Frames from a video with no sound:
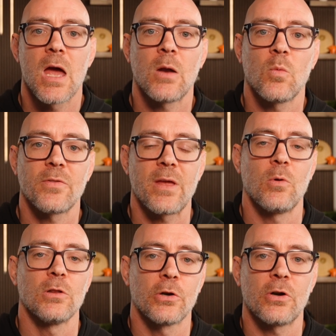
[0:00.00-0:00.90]
And what they
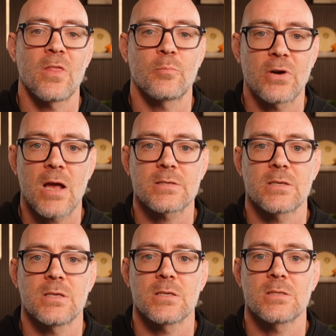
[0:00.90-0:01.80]
will learn in the
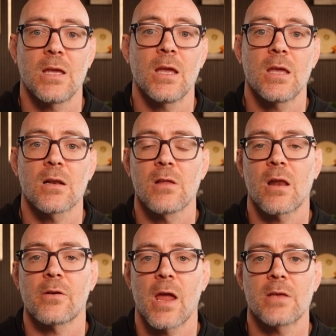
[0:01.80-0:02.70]
process is they can get a
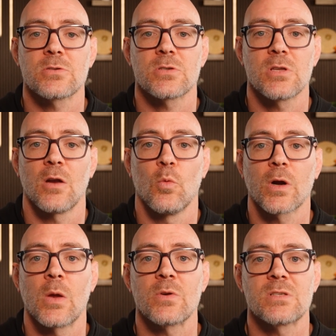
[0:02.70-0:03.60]
lot of their answers done
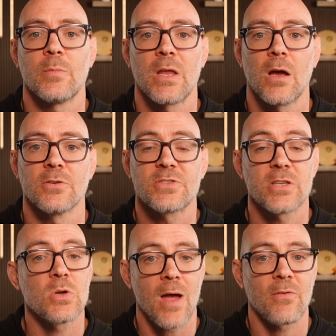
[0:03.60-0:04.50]
working with somebody else
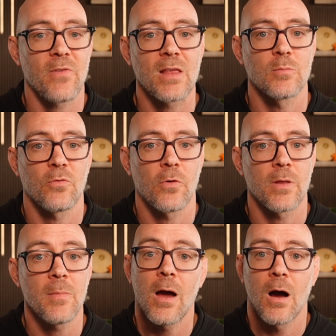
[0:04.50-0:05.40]
that you have available
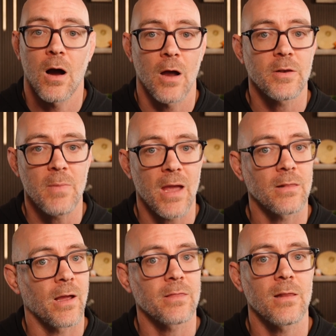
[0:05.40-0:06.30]
for them on
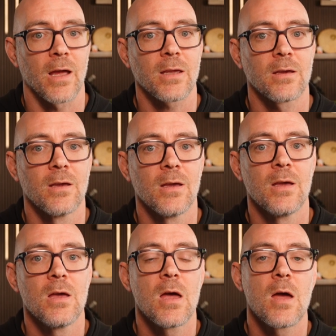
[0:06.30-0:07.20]
demand like they like,
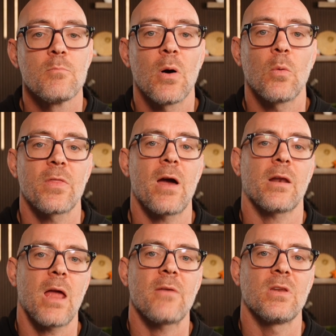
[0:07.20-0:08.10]
but without
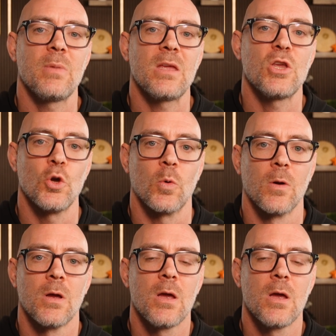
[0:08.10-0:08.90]
it having to be you.